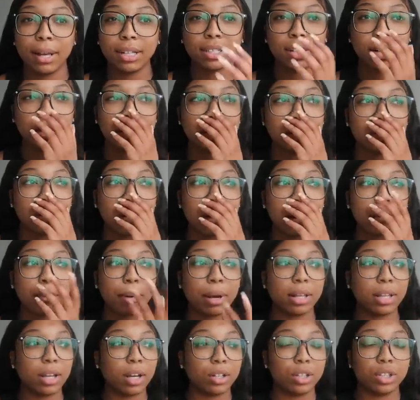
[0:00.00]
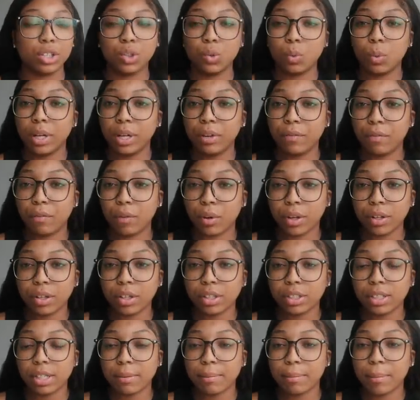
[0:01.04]
I started the job probably on the
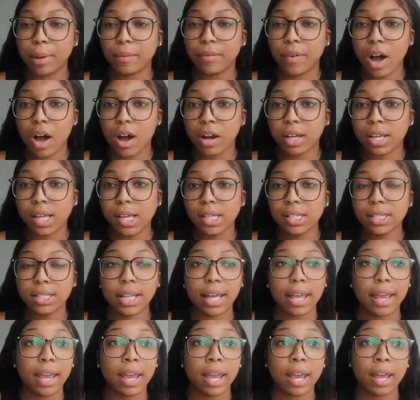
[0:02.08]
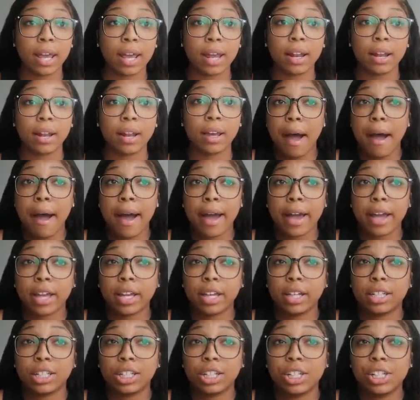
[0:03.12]
24th or something of August, and
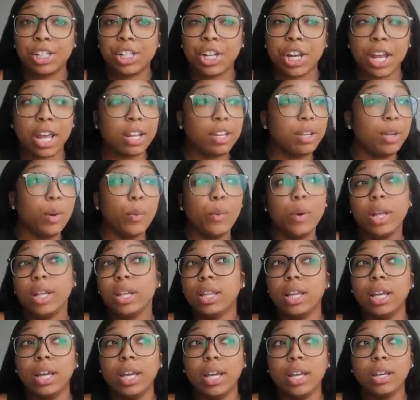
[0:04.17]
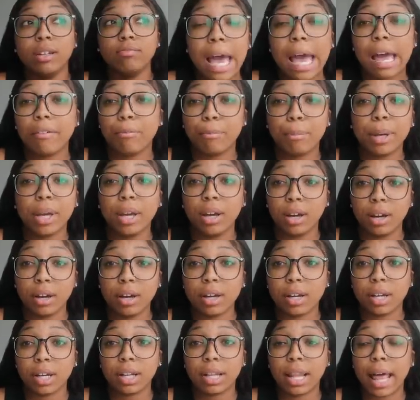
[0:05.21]
I genuinely have been
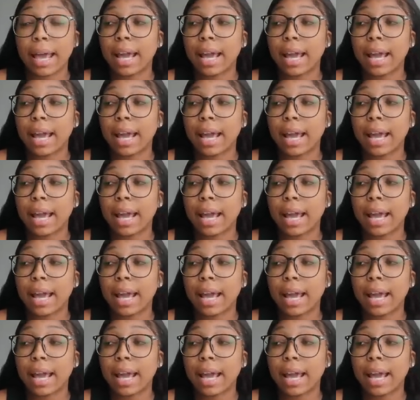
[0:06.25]
good.